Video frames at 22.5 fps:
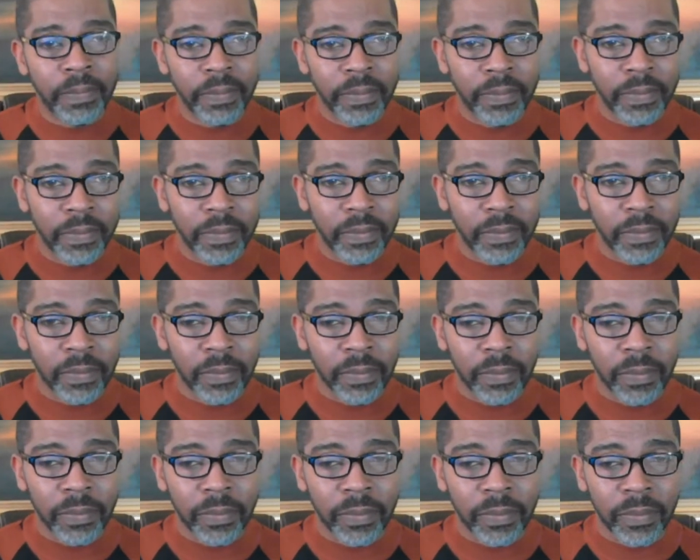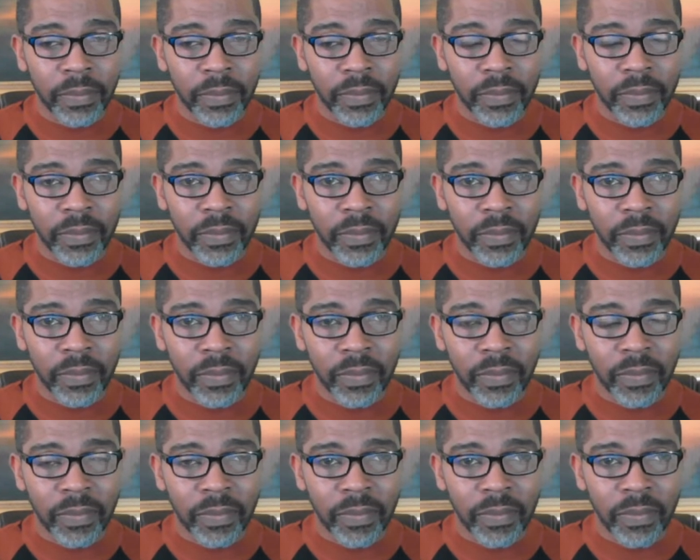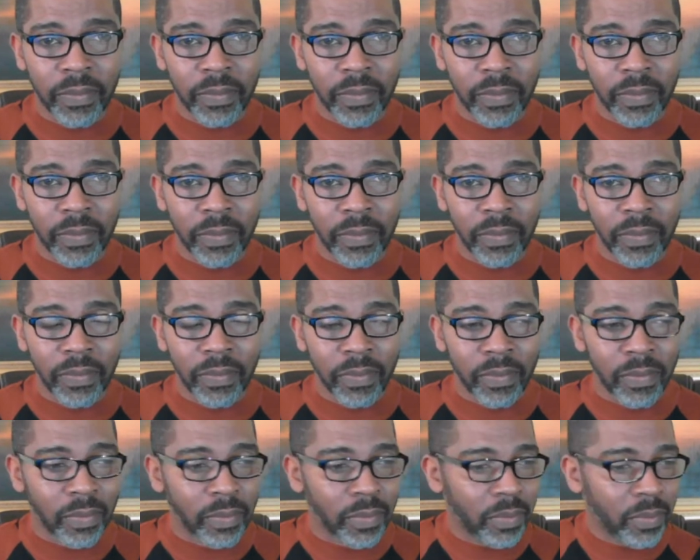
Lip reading: (silence)